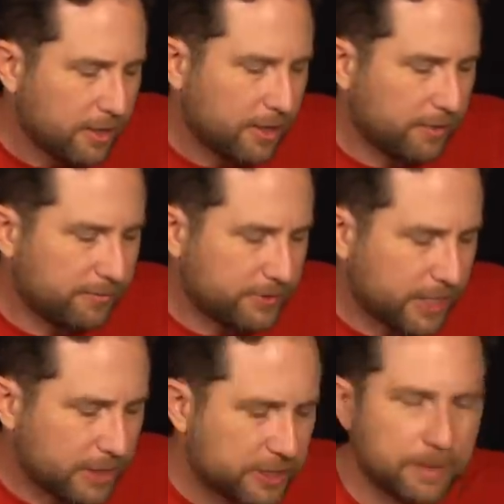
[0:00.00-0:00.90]
of
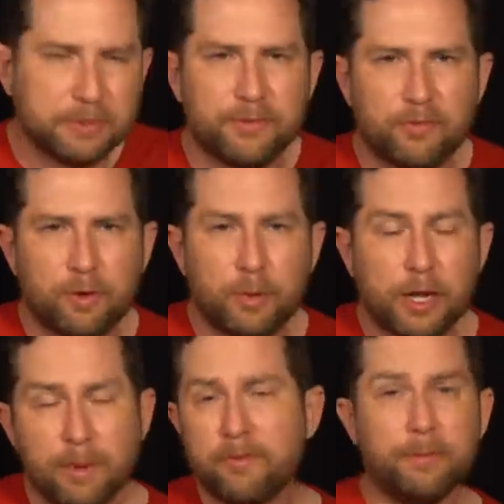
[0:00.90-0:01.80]
St. James
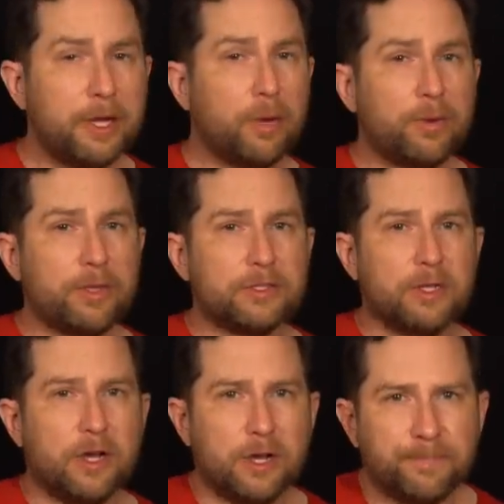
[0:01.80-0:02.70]
Infirmary. I'm familiar with the
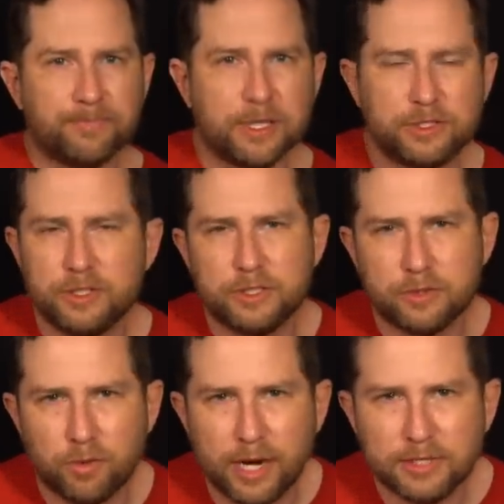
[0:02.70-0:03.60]
song. It's just a
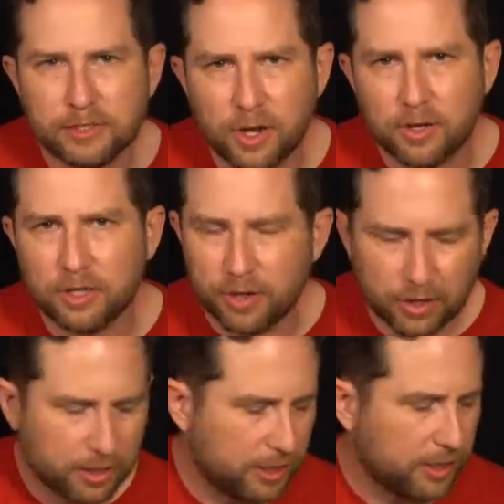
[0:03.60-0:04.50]
great song
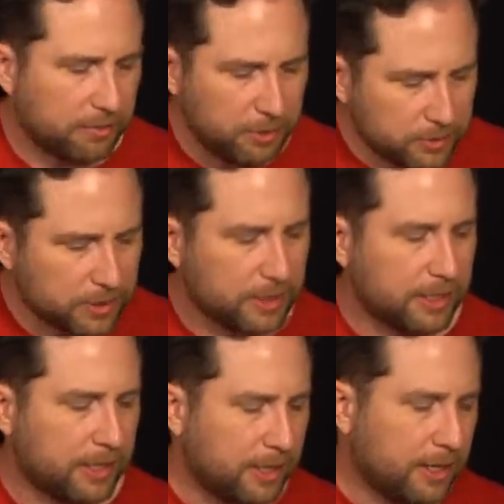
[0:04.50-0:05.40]
lyrically and
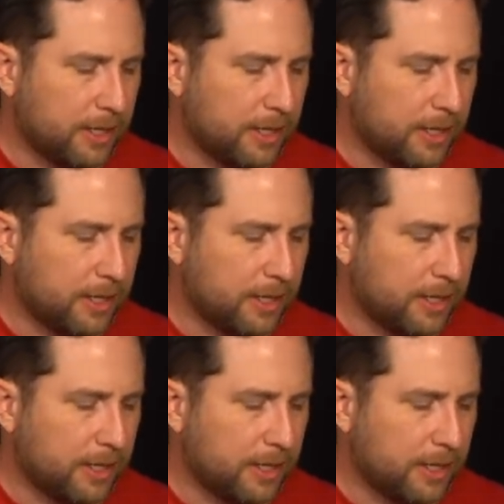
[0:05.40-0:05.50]
musically.